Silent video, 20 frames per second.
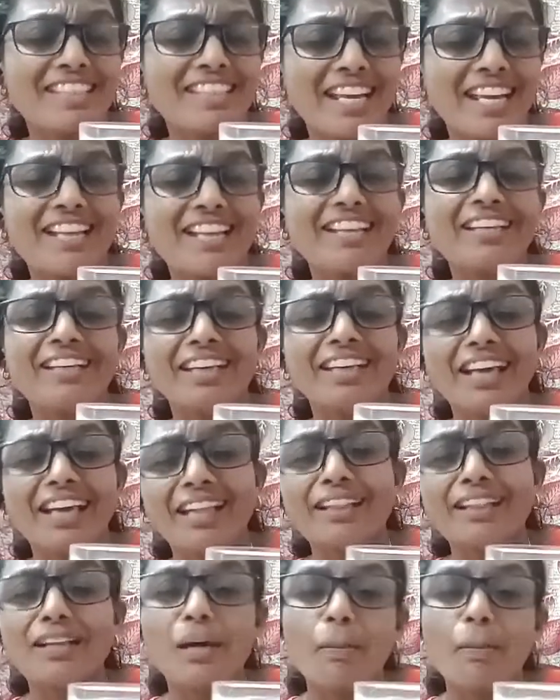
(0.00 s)
daily
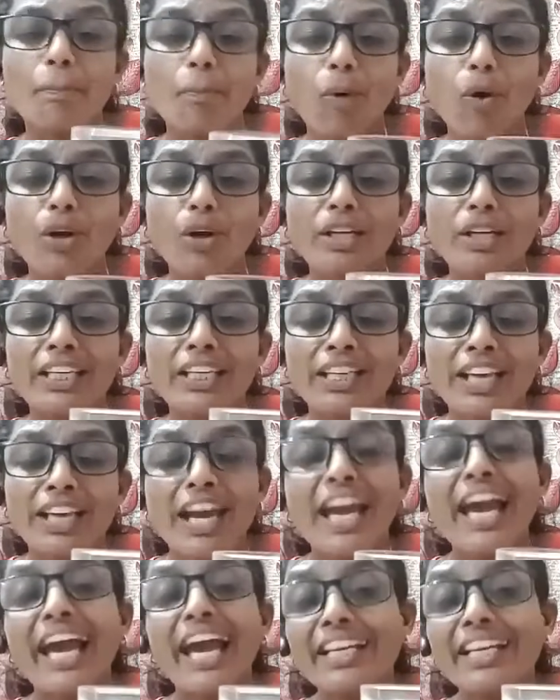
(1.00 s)
in the morning
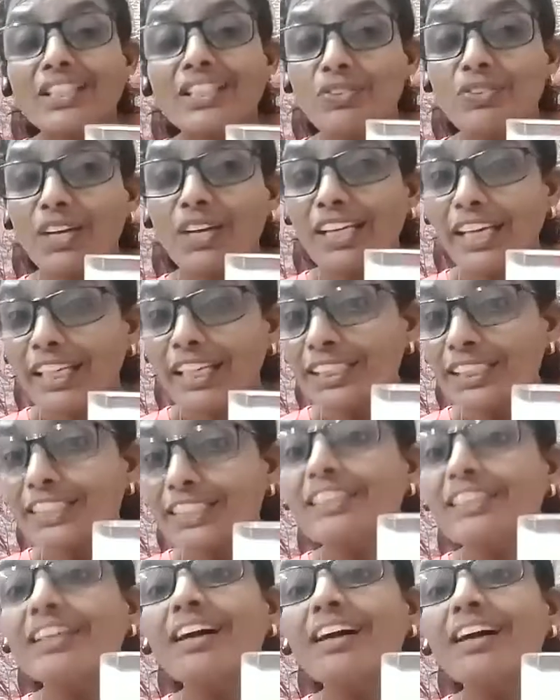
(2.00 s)
as well as
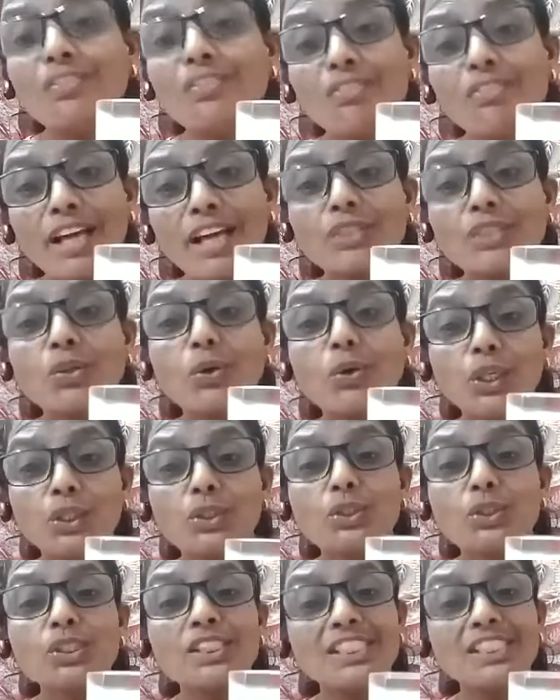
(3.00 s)
while going
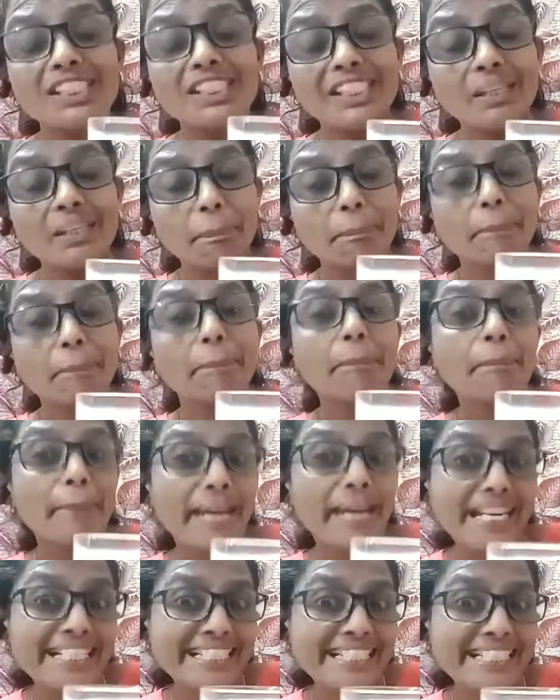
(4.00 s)
to sleep.
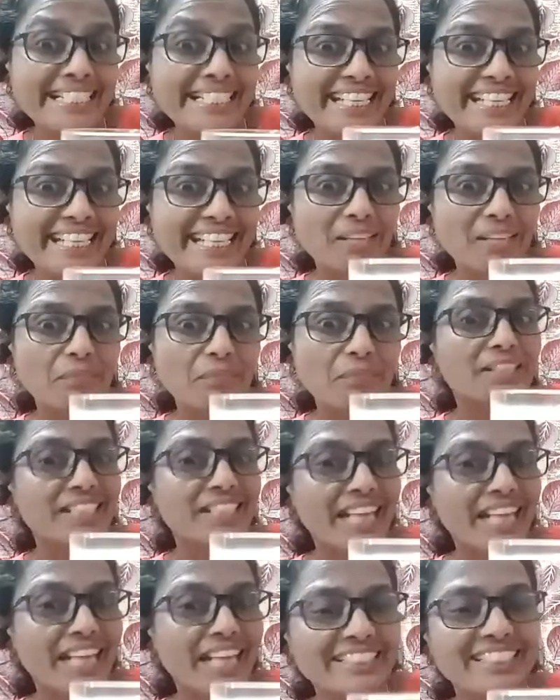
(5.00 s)
Bedtime,
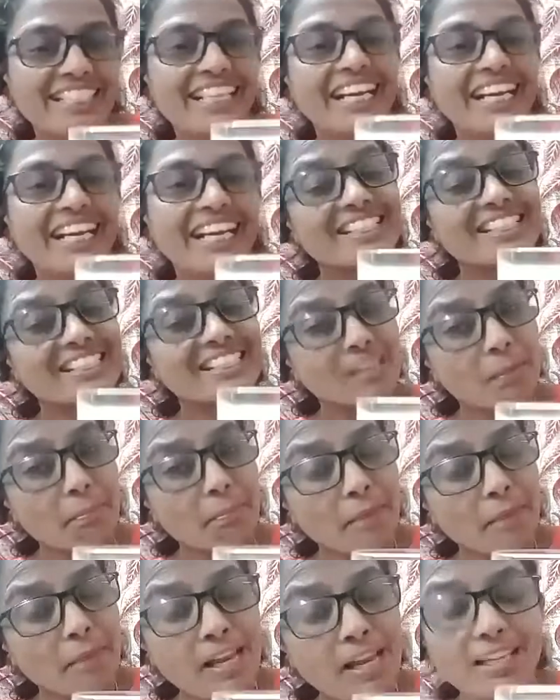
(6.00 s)
right? It's a
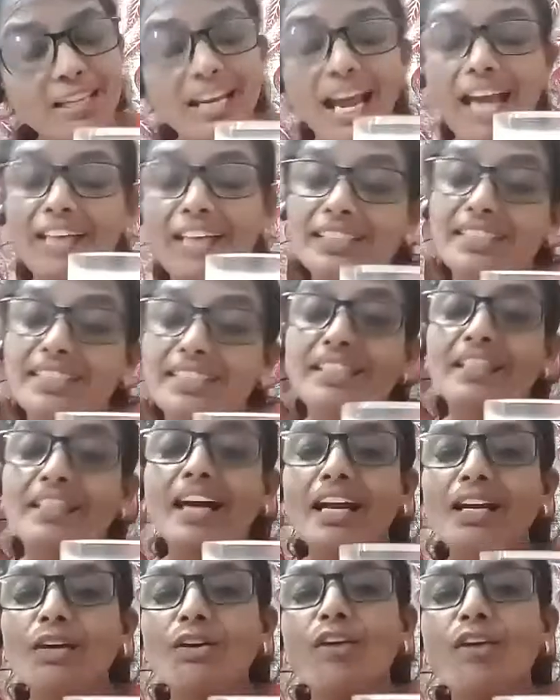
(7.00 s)
milk and it's the
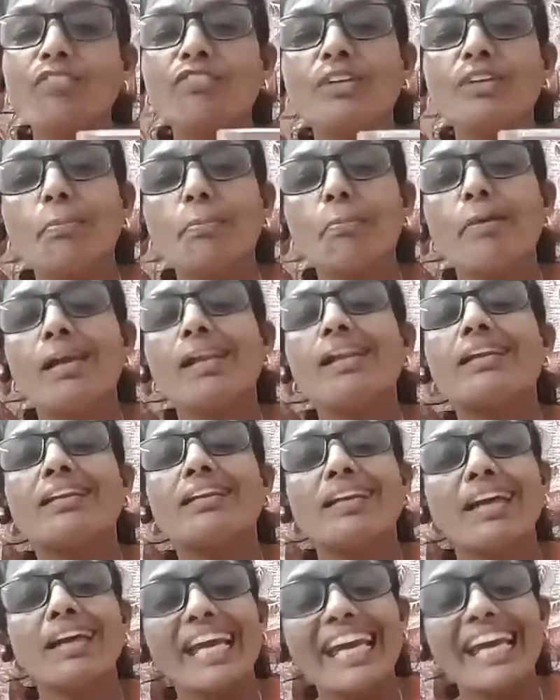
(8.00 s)
color of the milk
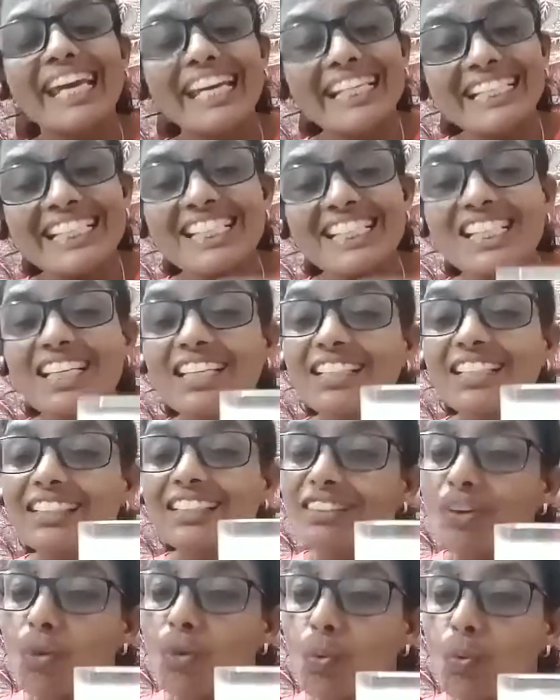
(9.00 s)
is
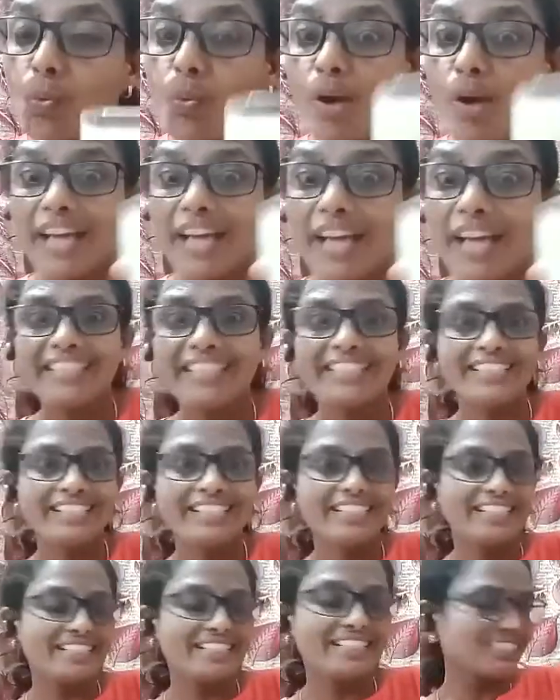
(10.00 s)

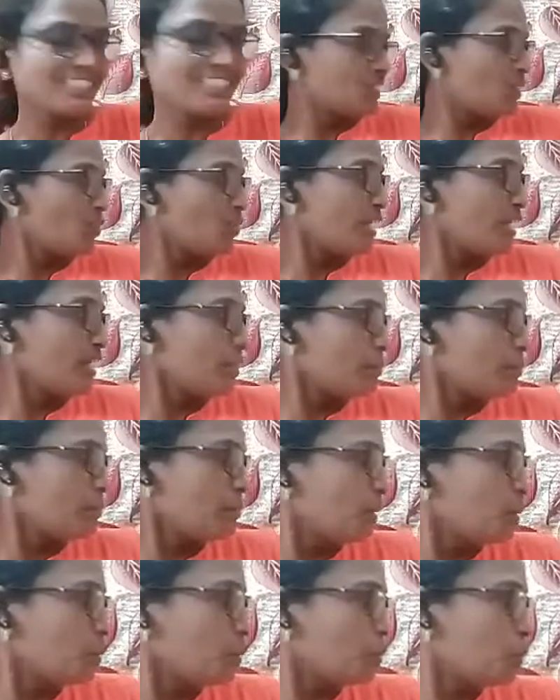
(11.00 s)
white. Now let
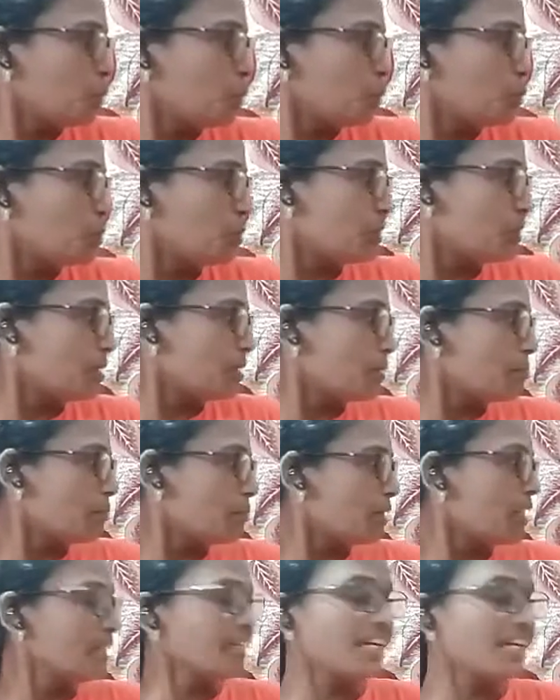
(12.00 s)
me show you
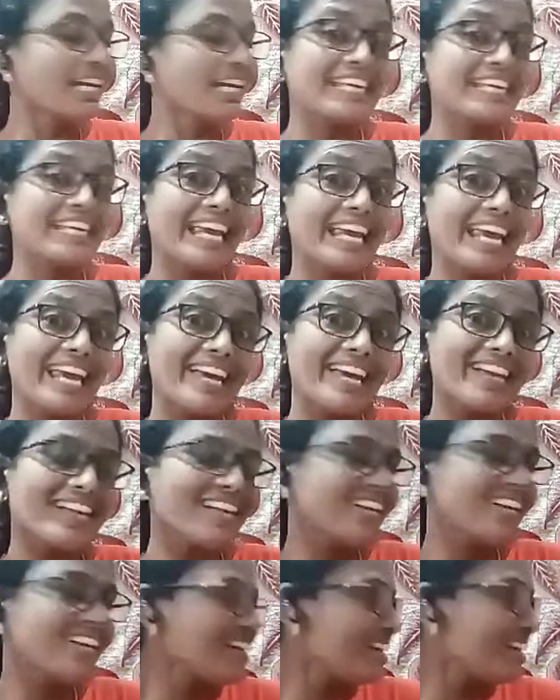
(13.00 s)
something
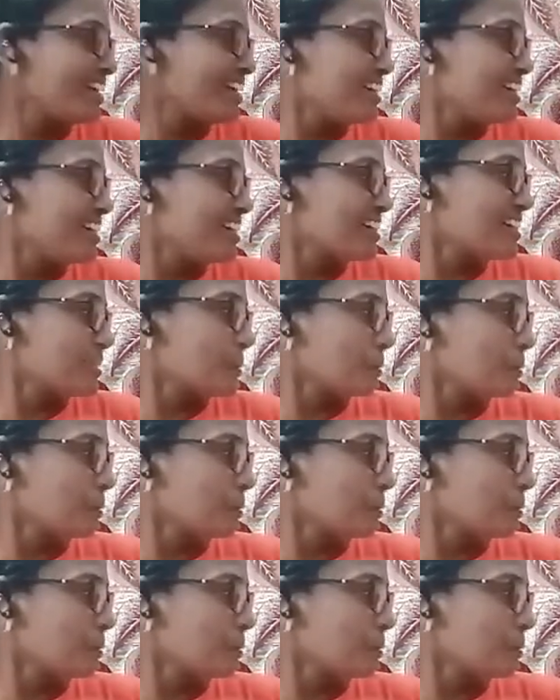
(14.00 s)
else.